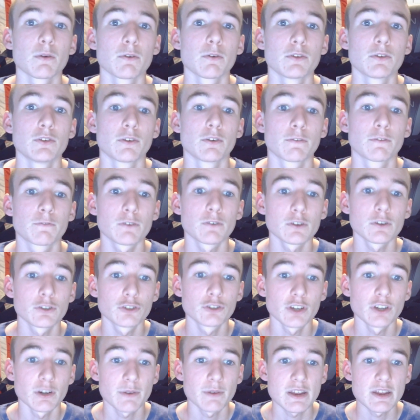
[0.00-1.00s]
Your first
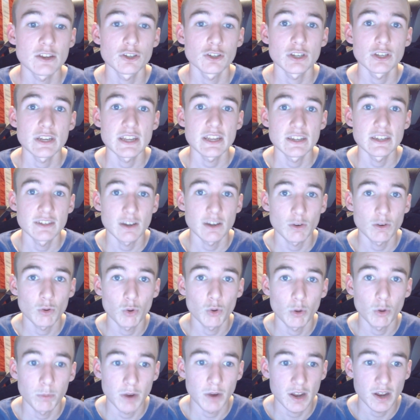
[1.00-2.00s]
generation Intel
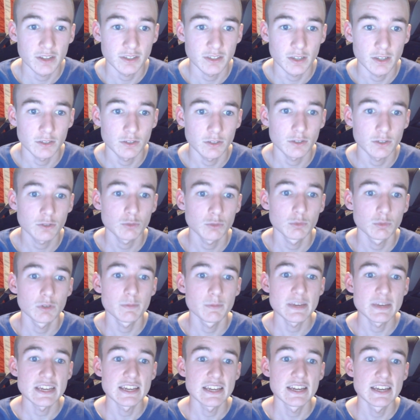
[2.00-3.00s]
Core processors will
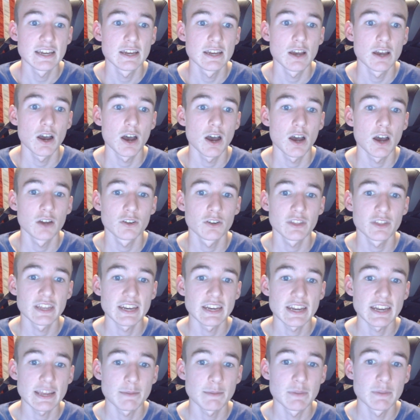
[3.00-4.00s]
be under the
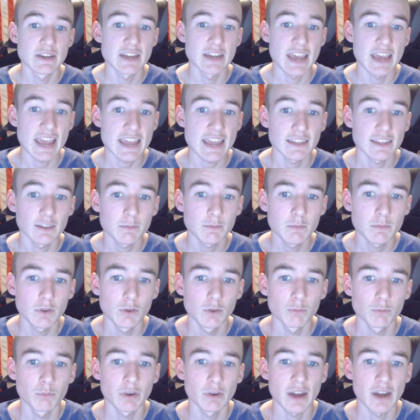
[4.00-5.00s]
name Nehalem,
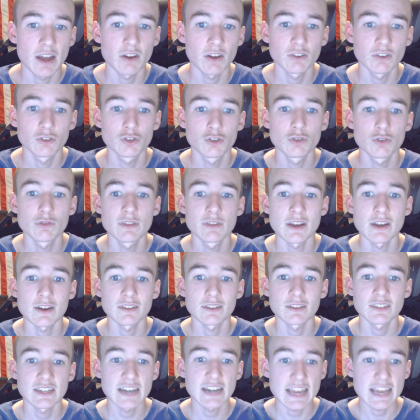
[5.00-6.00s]
brought out in
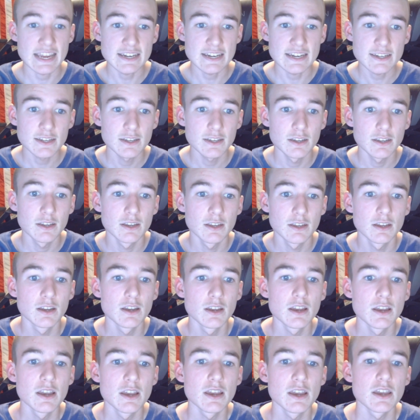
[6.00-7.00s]
2008.
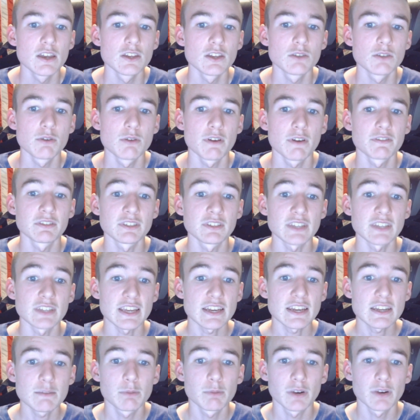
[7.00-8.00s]
You have
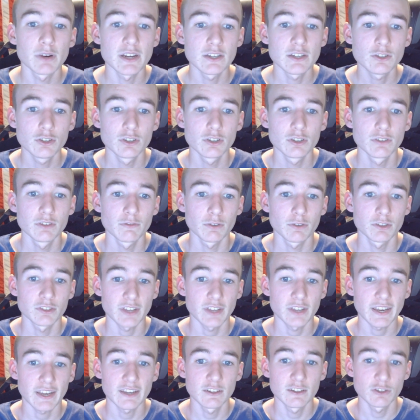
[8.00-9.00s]
Sandy Bridge for
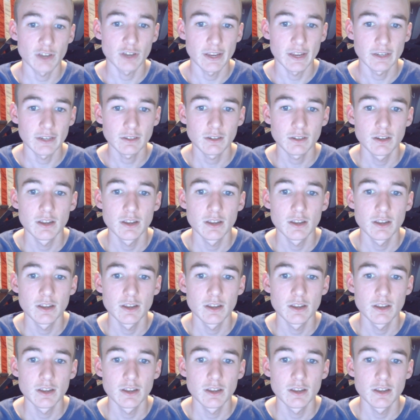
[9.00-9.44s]
second gen